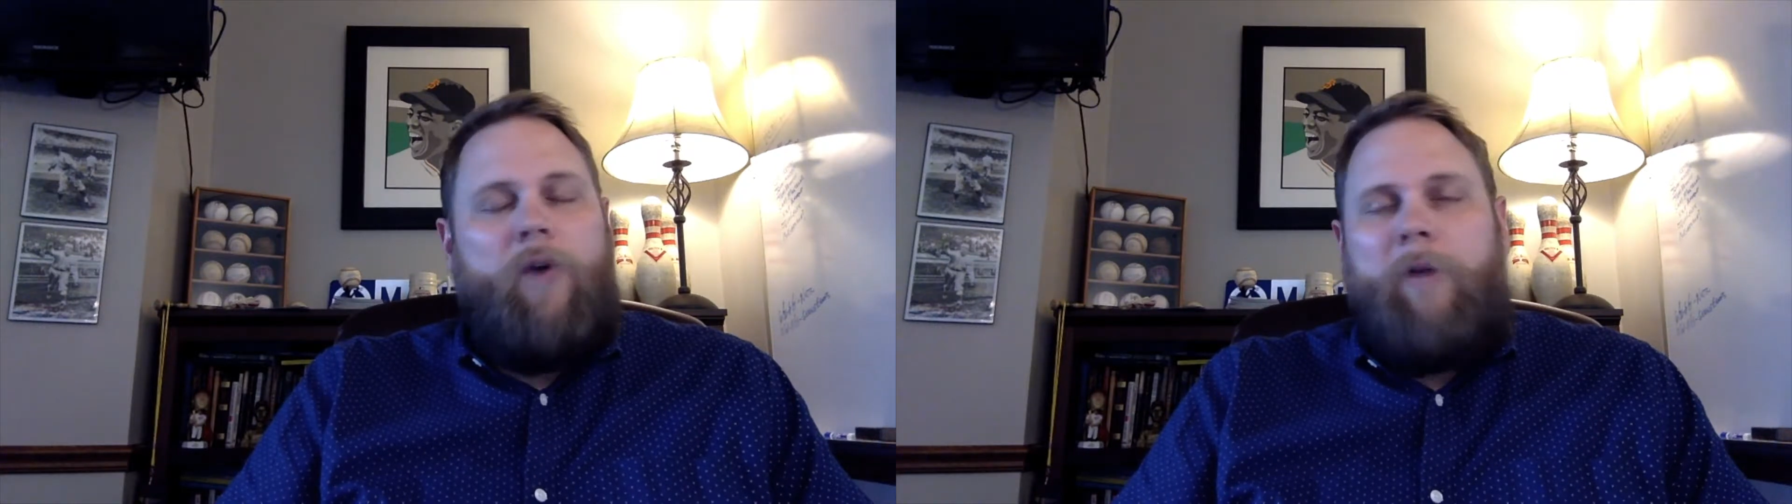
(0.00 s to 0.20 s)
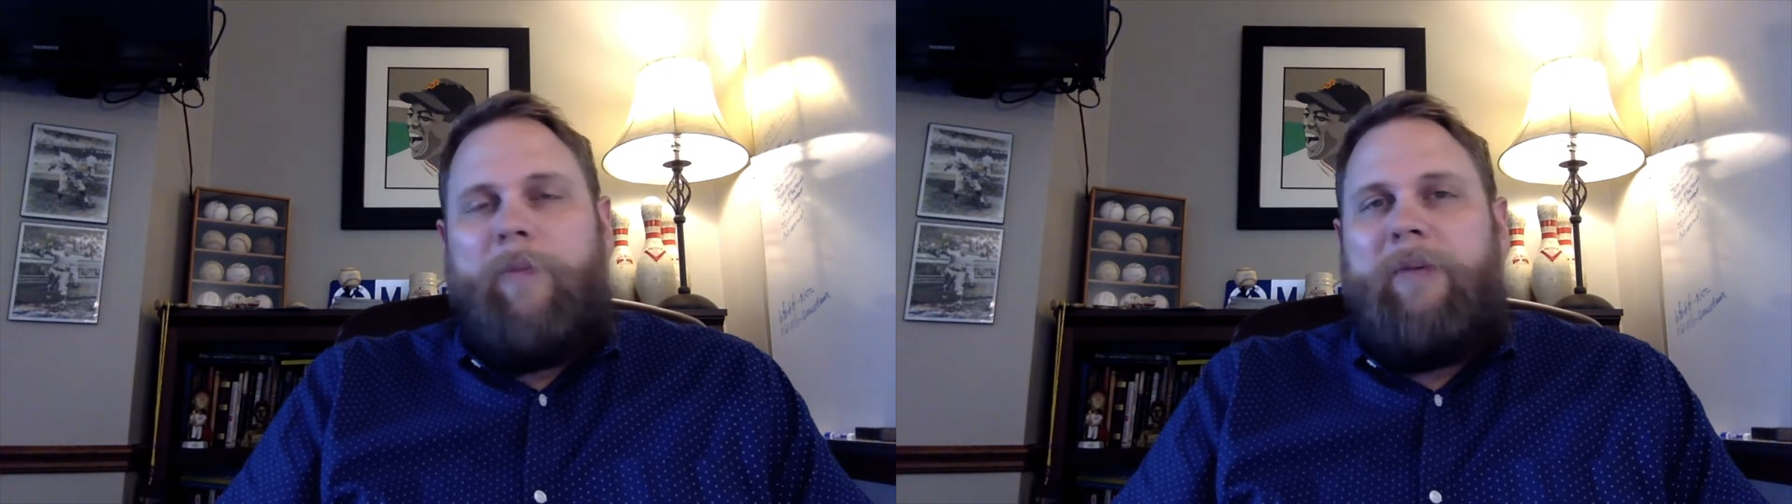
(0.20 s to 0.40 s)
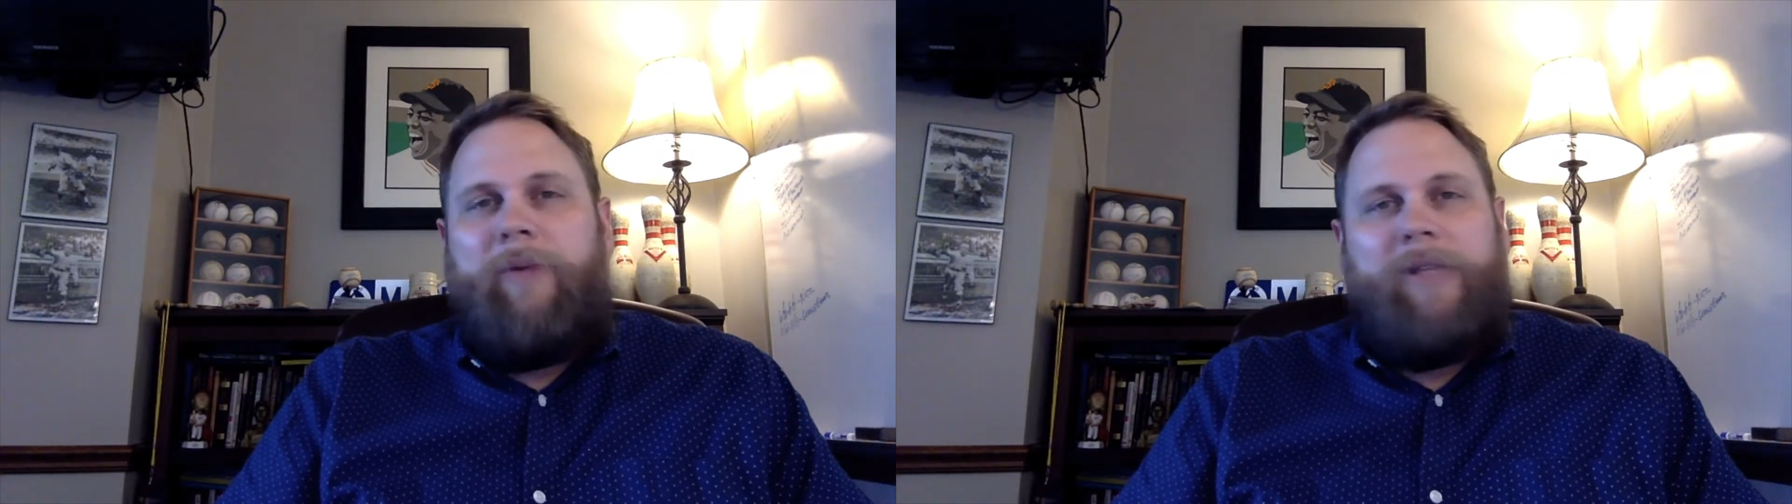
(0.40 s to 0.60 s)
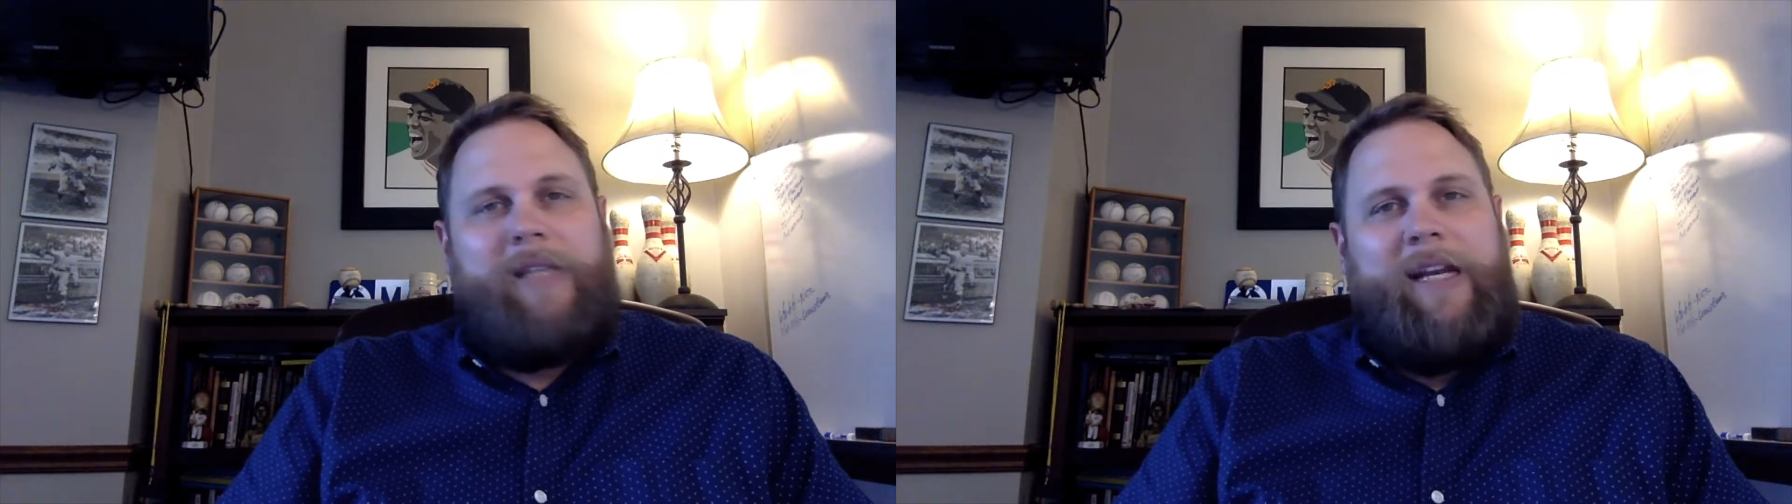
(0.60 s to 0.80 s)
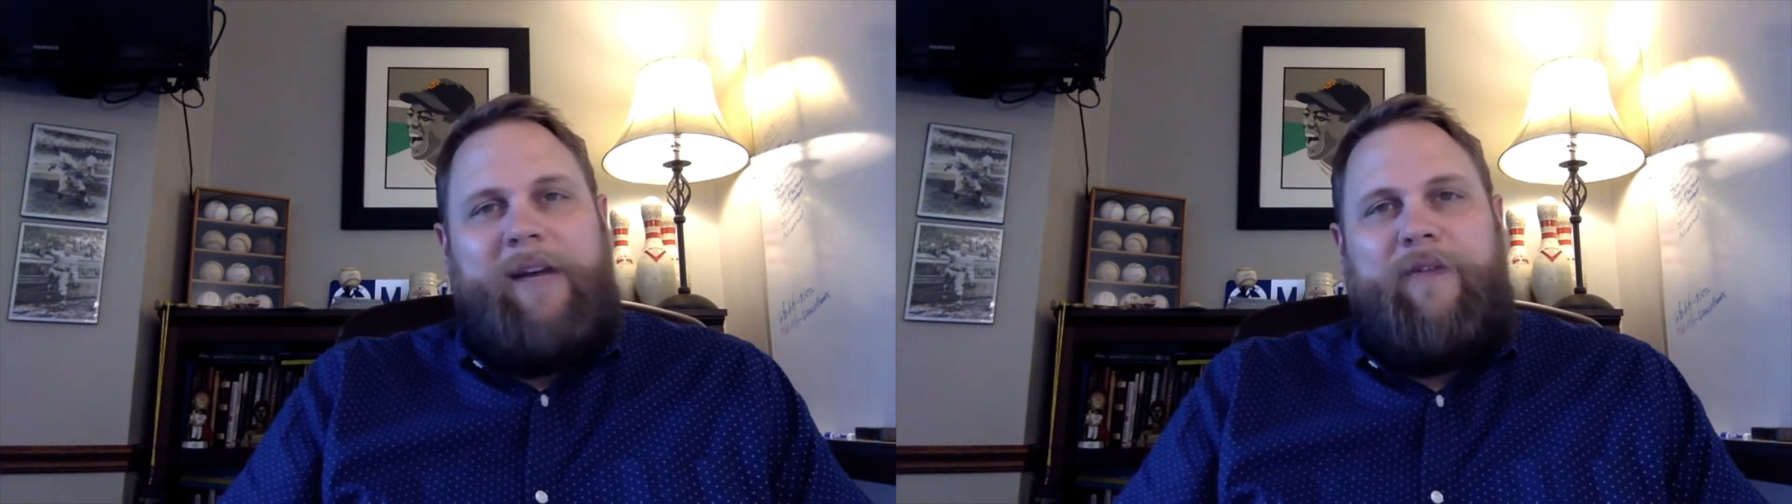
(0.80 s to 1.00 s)
wrong people
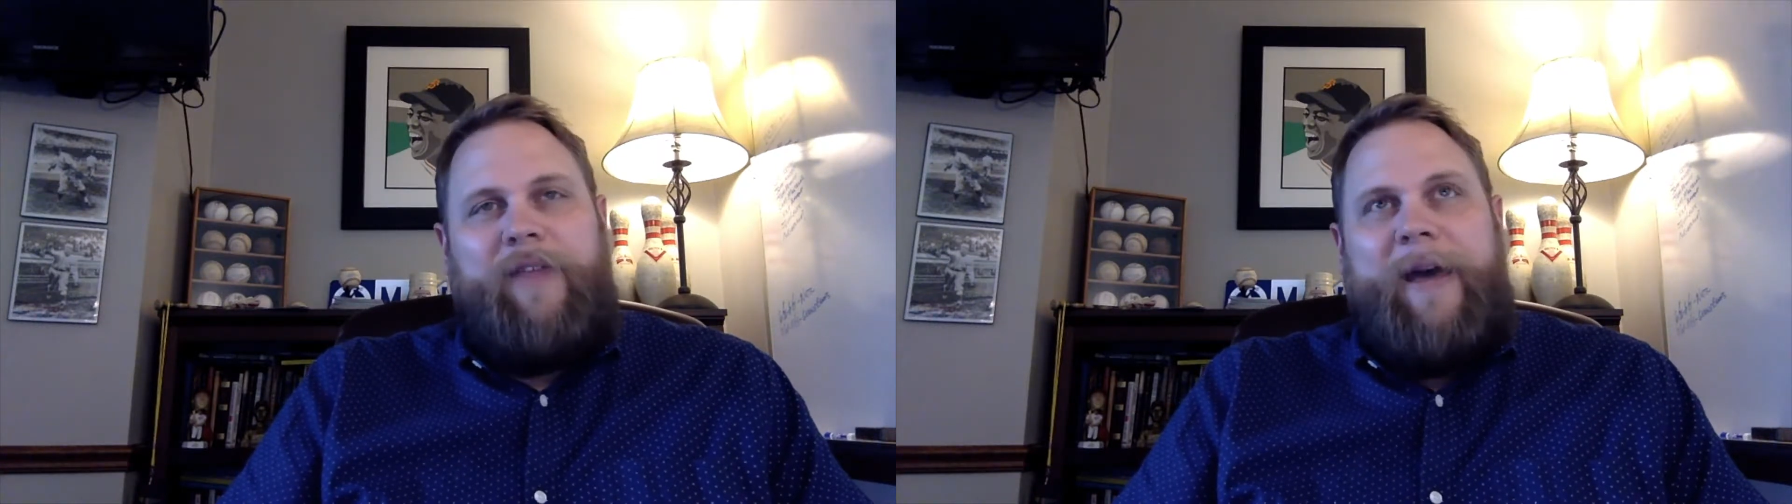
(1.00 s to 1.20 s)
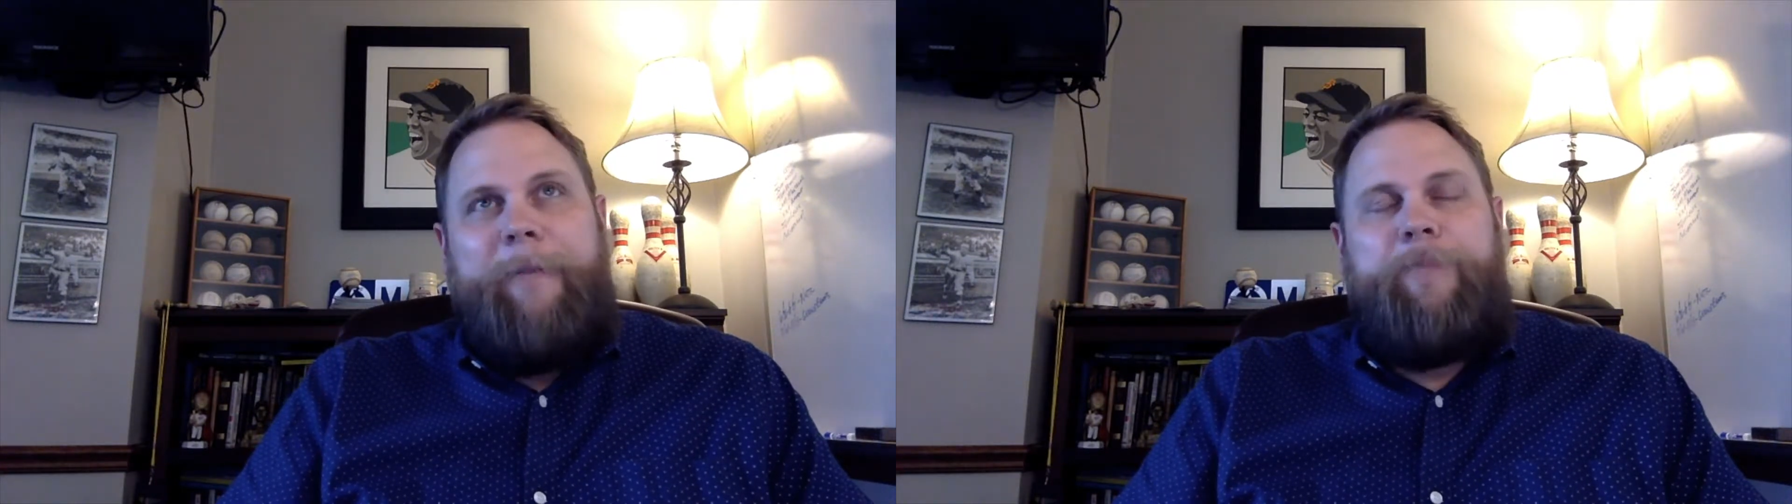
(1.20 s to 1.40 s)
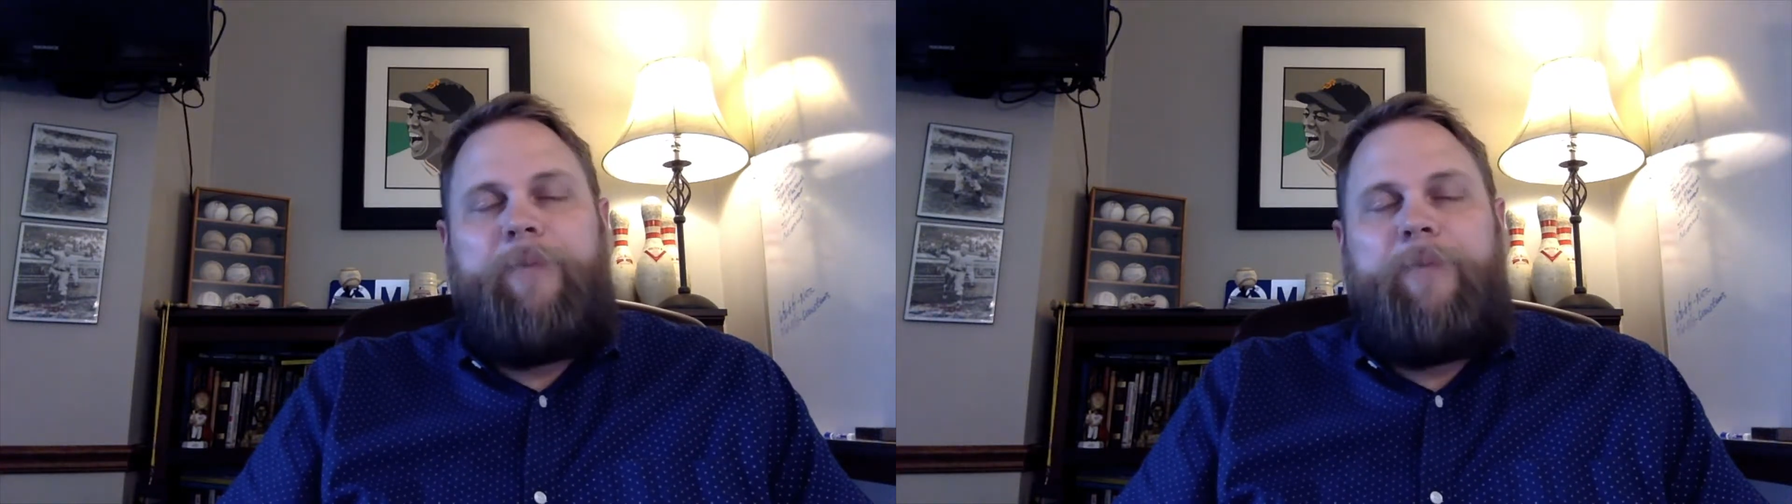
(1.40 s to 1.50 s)
sign up for that.